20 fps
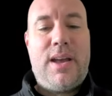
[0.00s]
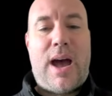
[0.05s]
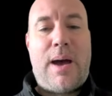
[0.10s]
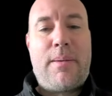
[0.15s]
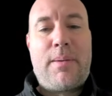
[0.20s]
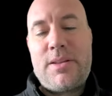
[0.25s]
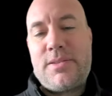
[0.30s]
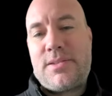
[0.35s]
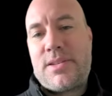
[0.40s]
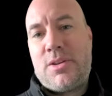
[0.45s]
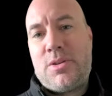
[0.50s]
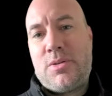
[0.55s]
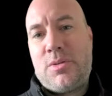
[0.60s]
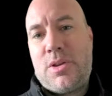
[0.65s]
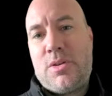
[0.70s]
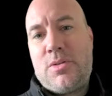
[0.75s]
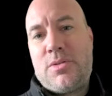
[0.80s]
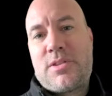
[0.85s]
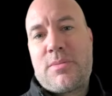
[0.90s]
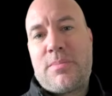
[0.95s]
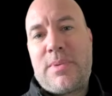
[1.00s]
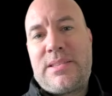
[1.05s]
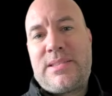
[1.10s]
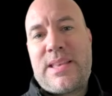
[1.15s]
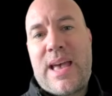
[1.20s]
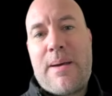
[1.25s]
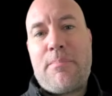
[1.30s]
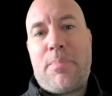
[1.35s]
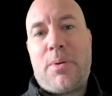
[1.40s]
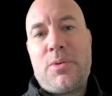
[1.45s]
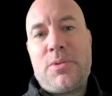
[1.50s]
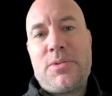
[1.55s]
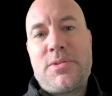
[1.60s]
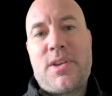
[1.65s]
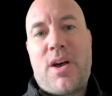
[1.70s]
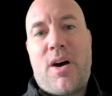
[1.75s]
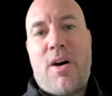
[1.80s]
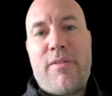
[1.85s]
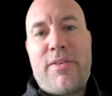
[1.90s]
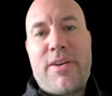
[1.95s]
I'm going to use some
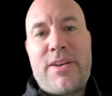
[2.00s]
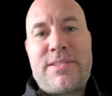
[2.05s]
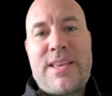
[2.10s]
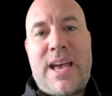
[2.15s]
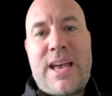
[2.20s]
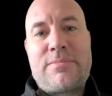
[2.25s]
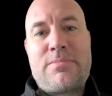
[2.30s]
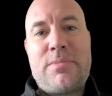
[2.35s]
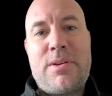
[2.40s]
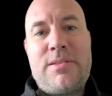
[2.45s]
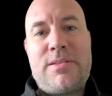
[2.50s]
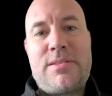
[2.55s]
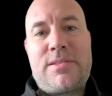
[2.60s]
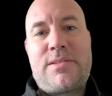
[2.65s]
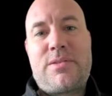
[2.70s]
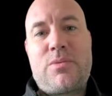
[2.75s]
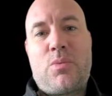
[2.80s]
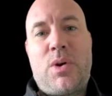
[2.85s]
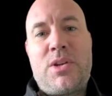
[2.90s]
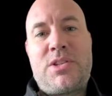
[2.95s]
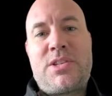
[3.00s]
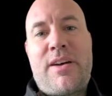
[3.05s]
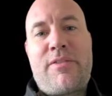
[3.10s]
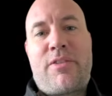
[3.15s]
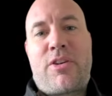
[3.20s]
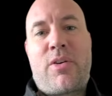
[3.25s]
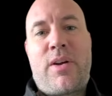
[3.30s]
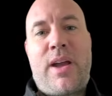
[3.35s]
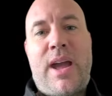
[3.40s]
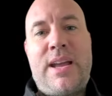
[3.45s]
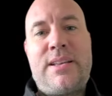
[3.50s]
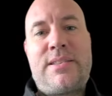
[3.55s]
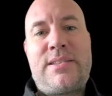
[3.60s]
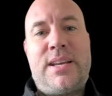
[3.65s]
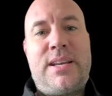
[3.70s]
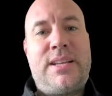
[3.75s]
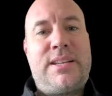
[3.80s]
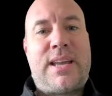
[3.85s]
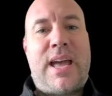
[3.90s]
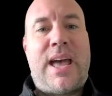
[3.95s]
examples of assessments which I've
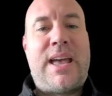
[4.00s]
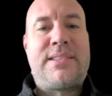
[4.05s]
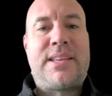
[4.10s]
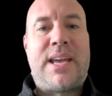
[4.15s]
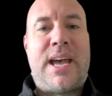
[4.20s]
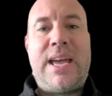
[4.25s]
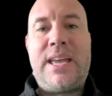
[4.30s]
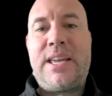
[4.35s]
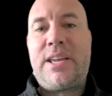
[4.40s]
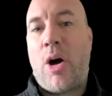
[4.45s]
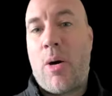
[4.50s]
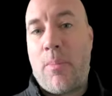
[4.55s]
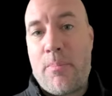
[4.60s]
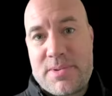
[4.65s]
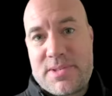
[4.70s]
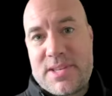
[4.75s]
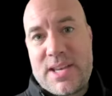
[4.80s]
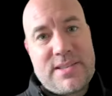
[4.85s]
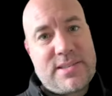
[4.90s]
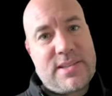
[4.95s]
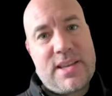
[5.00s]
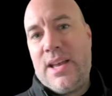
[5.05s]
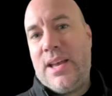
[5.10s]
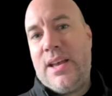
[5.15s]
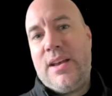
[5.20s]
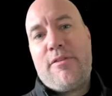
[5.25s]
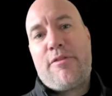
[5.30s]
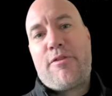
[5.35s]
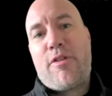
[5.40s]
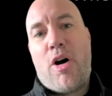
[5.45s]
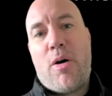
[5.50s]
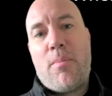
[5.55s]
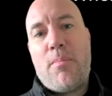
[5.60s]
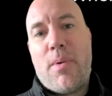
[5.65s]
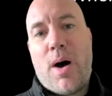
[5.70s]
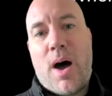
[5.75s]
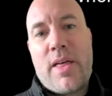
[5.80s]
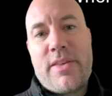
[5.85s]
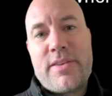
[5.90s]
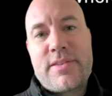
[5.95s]
created as a composite
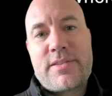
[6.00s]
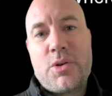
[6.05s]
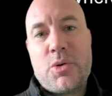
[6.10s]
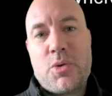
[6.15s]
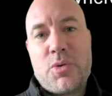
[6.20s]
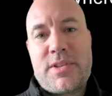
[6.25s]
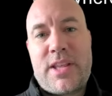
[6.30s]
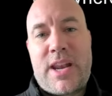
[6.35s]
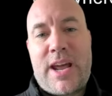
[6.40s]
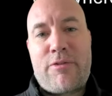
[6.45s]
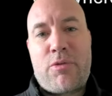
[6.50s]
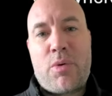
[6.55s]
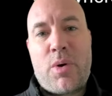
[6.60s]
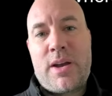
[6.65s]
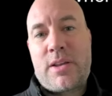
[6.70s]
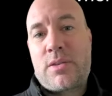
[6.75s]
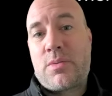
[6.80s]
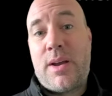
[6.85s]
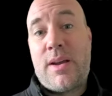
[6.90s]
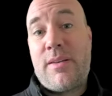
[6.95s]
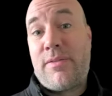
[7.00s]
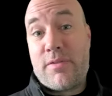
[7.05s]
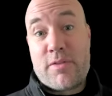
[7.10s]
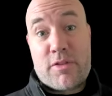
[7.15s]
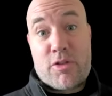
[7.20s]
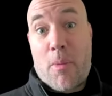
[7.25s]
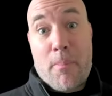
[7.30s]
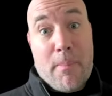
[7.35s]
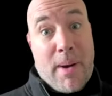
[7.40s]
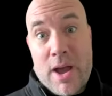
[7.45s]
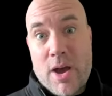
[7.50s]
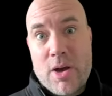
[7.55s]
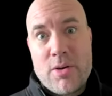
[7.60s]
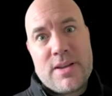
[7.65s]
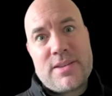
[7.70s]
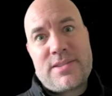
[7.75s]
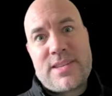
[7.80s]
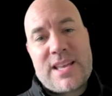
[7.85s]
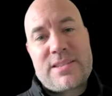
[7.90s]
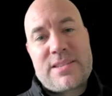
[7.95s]
from other schools that I've worked with and from my
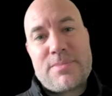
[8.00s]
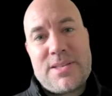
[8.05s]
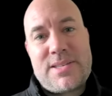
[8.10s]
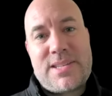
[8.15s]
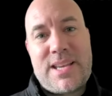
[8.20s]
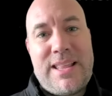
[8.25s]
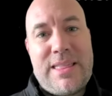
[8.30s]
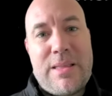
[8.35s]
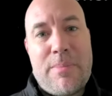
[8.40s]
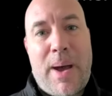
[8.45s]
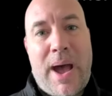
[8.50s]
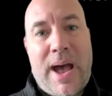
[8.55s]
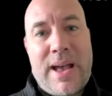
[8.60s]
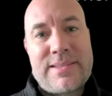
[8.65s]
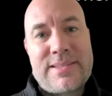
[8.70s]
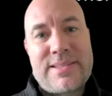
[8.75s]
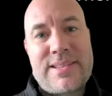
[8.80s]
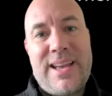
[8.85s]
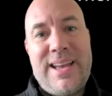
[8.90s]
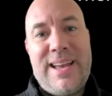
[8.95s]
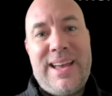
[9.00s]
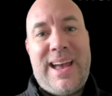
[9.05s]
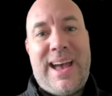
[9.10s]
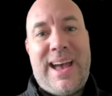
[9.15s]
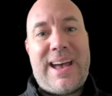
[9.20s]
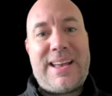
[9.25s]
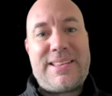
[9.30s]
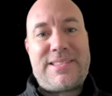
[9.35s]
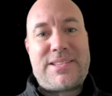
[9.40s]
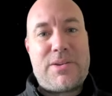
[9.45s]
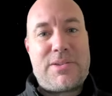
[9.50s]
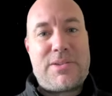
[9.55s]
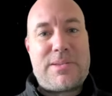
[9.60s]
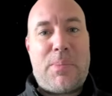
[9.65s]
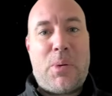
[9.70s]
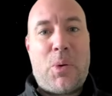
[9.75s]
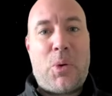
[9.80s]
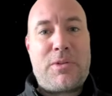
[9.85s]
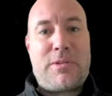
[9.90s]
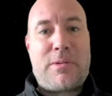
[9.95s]
own assessments in the past. So it's
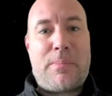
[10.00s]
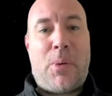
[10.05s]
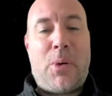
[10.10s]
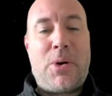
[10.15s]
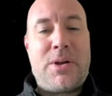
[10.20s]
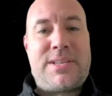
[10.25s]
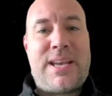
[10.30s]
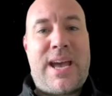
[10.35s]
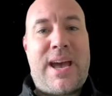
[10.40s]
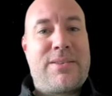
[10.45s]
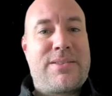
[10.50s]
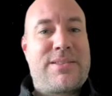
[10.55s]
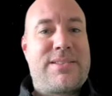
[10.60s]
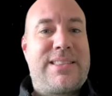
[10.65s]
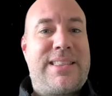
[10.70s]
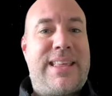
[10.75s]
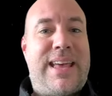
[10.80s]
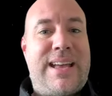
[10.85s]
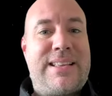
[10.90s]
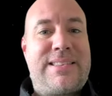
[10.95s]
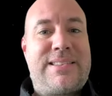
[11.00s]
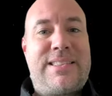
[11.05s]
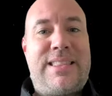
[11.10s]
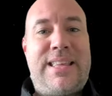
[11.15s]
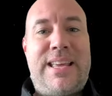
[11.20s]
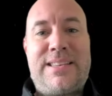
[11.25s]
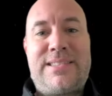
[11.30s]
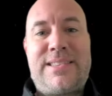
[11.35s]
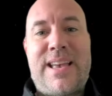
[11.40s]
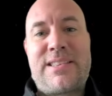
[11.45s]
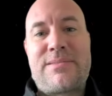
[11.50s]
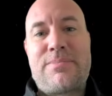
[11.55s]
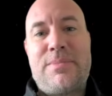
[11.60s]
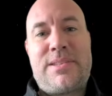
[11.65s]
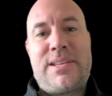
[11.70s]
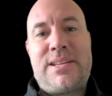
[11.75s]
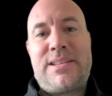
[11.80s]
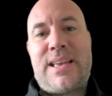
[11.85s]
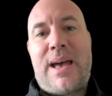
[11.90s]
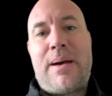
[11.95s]
important to point out that the
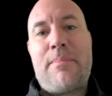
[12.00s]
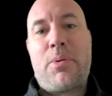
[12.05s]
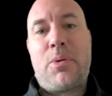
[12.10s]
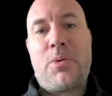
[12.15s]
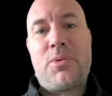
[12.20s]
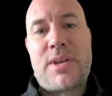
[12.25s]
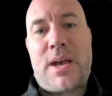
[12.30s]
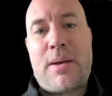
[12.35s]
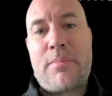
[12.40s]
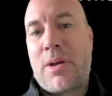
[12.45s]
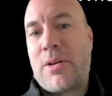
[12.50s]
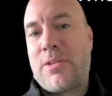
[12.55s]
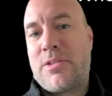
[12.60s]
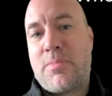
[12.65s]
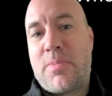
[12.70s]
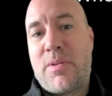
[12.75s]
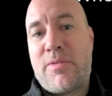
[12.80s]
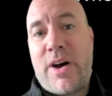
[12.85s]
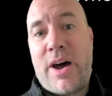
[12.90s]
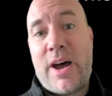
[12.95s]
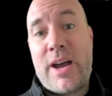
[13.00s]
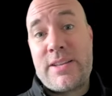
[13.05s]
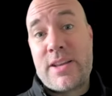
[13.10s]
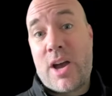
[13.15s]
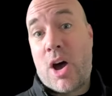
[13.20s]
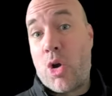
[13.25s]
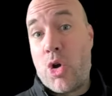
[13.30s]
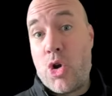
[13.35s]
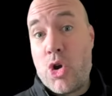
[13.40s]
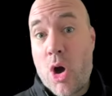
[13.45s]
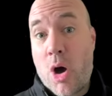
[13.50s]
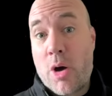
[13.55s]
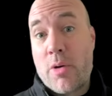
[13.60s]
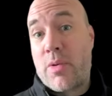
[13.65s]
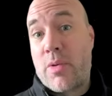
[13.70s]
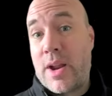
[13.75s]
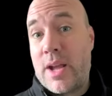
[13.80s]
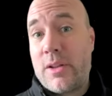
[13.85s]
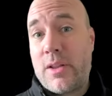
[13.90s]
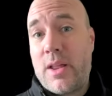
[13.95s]
assessment examples I'm going to provide are
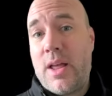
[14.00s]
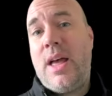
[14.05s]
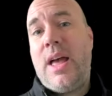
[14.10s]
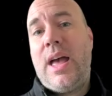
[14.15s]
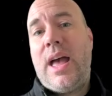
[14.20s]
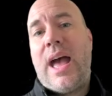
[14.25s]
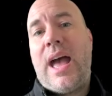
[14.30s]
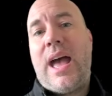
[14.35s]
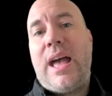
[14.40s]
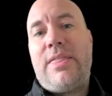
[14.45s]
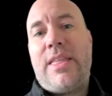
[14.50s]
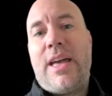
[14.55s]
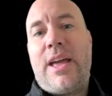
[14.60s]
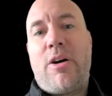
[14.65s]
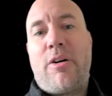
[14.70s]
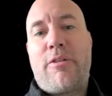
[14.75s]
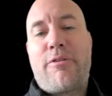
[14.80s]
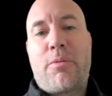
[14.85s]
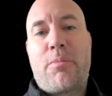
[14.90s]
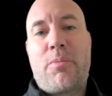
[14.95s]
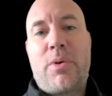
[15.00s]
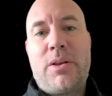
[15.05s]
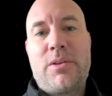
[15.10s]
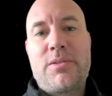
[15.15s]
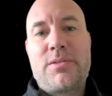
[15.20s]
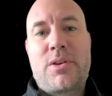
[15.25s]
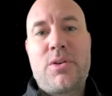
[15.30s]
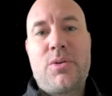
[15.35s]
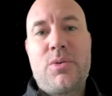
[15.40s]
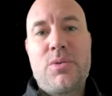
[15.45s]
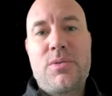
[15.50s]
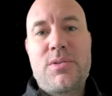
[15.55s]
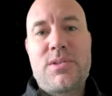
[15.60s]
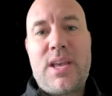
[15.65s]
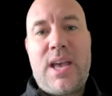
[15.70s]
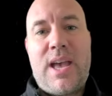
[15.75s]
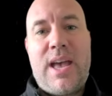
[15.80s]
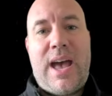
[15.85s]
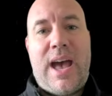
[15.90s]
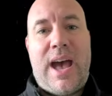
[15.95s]
not real and they're not from real schools.